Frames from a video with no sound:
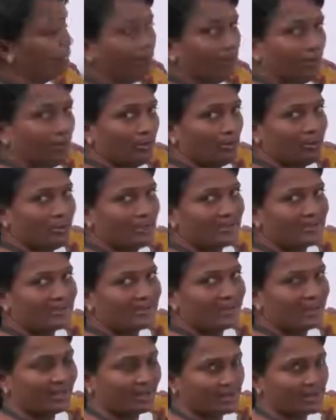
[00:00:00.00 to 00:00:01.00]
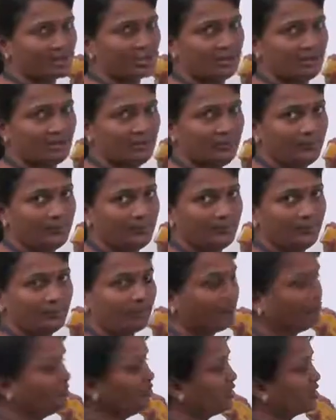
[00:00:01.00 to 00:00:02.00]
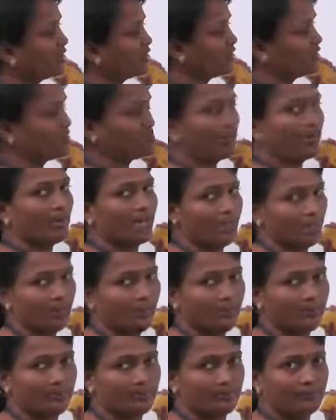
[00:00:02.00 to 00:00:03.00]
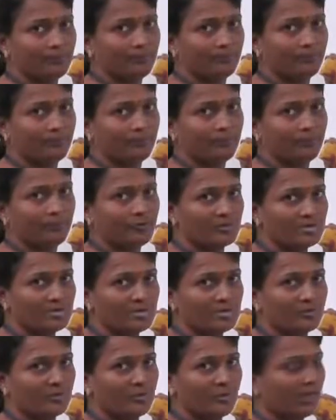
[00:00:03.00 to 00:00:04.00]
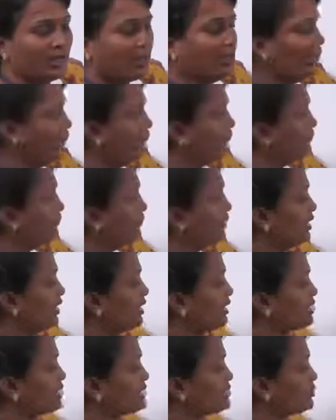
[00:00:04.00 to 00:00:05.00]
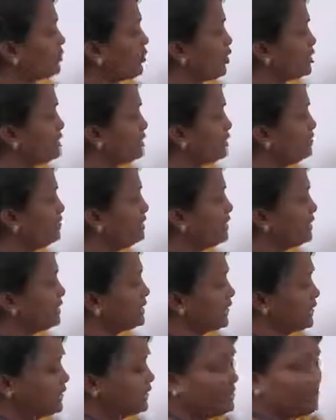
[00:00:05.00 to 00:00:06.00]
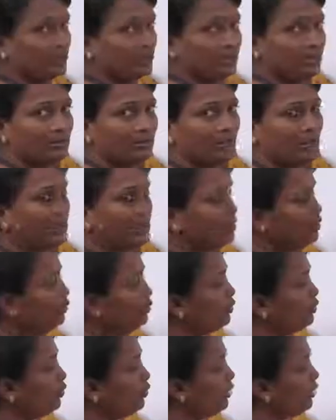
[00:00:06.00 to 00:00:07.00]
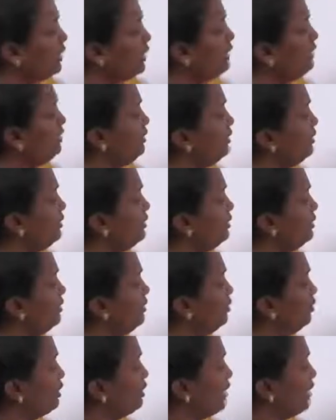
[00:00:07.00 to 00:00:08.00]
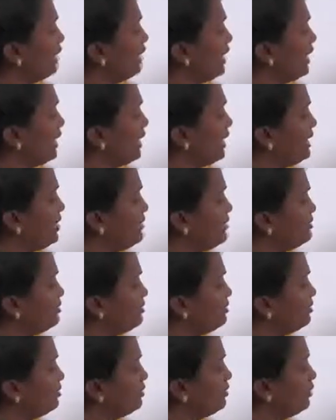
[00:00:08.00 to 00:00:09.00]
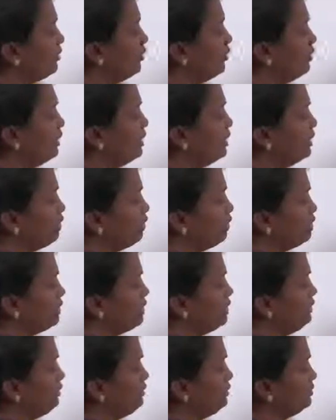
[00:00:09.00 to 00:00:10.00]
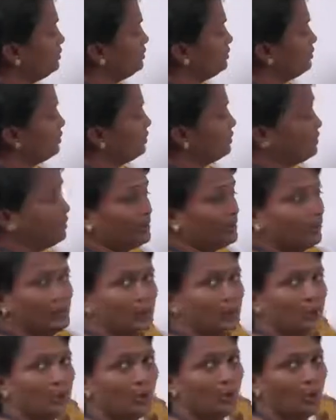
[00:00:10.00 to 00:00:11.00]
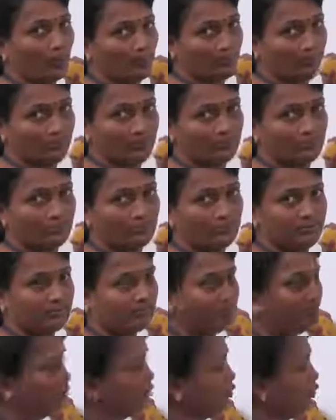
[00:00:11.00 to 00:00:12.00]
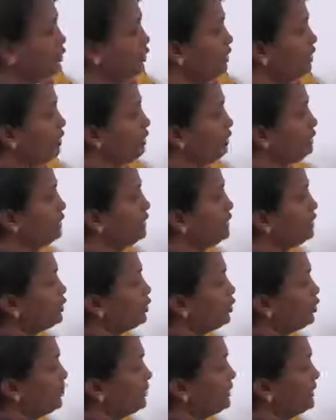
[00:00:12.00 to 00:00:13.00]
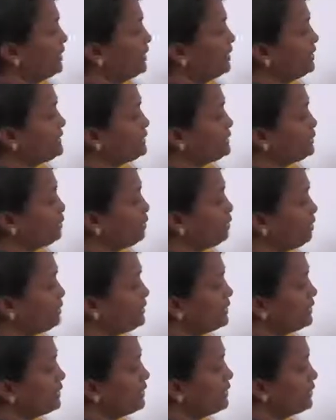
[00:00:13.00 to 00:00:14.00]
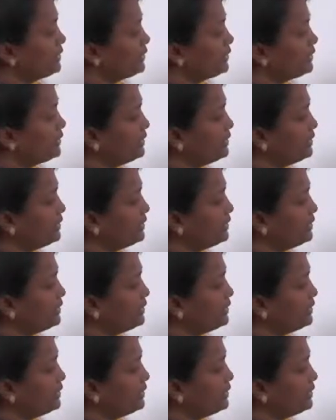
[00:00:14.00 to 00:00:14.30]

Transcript: follow a structure which is piled, it is possible that a new coin you can add only on the top. It is not that